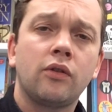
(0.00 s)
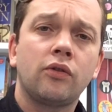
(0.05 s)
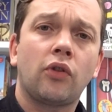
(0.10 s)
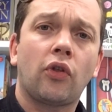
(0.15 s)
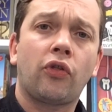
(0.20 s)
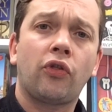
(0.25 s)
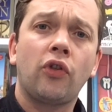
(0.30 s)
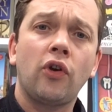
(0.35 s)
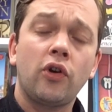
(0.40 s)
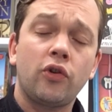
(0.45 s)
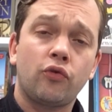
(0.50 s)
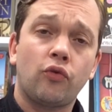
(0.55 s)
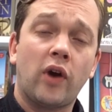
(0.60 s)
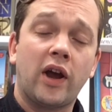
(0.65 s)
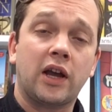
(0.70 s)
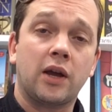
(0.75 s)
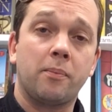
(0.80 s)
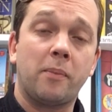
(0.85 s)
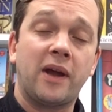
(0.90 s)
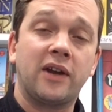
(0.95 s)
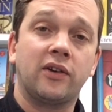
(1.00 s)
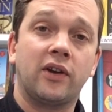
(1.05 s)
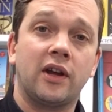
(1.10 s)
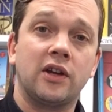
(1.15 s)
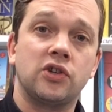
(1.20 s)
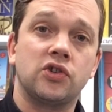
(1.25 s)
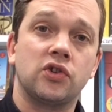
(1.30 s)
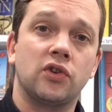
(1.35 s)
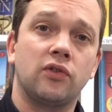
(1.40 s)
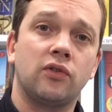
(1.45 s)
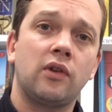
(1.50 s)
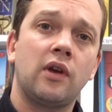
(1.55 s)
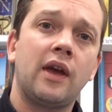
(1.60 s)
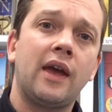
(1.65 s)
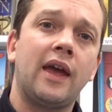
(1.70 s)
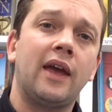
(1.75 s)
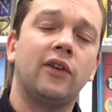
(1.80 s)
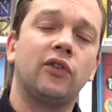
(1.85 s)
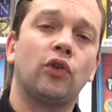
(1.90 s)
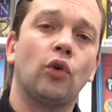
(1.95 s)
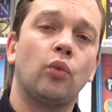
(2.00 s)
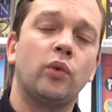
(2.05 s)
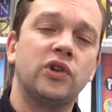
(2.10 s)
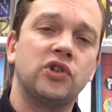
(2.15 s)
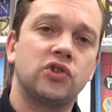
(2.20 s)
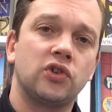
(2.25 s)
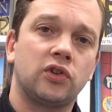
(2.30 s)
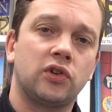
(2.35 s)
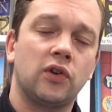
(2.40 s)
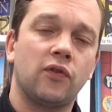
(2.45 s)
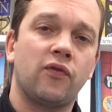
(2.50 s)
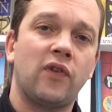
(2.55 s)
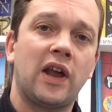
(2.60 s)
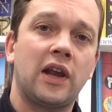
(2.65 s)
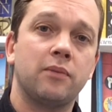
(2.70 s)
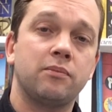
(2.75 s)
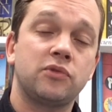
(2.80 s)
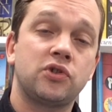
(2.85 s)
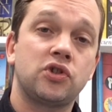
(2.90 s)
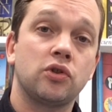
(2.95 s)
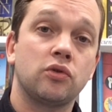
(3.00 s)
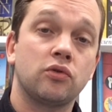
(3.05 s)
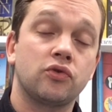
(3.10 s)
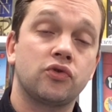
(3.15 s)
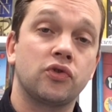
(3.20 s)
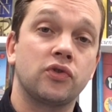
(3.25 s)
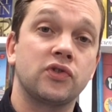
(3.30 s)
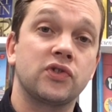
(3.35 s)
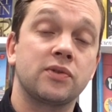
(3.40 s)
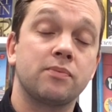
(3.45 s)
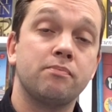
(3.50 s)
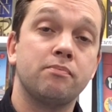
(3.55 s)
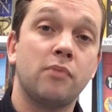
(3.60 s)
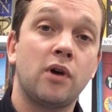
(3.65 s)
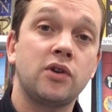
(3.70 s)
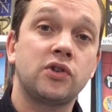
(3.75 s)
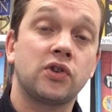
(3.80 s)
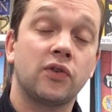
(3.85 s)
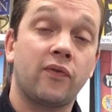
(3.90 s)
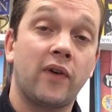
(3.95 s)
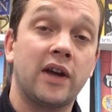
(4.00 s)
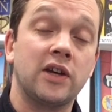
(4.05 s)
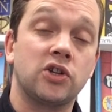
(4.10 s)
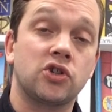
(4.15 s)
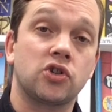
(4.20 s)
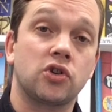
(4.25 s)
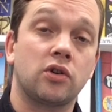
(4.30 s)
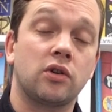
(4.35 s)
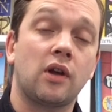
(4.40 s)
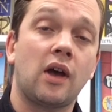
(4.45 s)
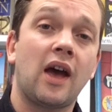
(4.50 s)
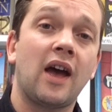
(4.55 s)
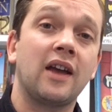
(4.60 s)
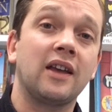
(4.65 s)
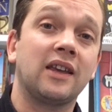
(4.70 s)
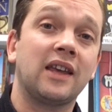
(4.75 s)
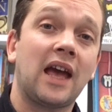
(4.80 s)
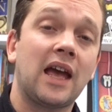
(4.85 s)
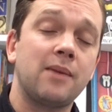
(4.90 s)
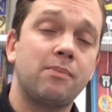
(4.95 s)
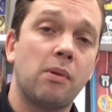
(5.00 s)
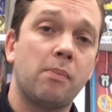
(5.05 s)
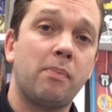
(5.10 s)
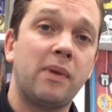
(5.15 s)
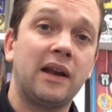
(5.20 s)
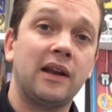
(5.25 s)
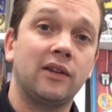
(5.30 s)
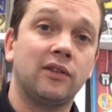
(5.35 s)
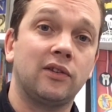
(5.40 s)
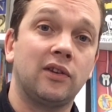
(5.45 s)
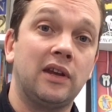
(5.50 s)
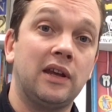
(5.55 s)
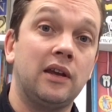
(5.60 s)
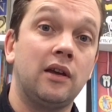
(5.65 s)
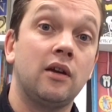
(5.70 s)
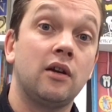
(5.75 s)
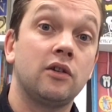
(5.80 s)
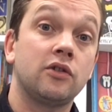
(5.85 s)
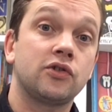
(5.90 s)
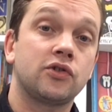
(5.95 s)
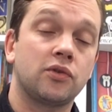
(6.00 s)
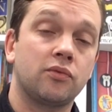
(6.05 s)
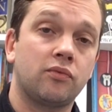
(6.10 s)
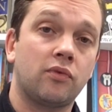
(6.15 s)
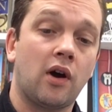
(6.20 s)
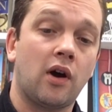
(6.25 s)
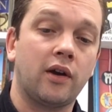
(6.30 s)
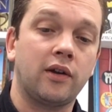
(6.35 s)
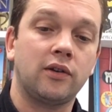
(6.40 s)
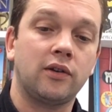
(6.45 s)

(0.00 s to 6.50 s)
The third recommendation is that we should develop children's motivation and capability to write.